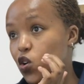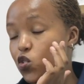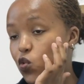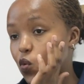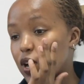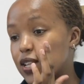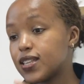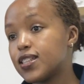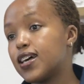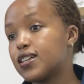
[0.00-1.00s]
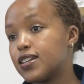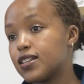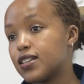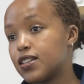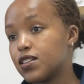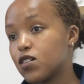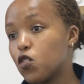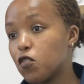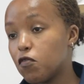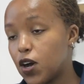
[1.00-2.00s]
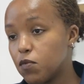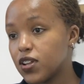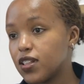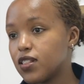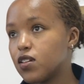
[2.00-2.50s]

So once that is confirmed,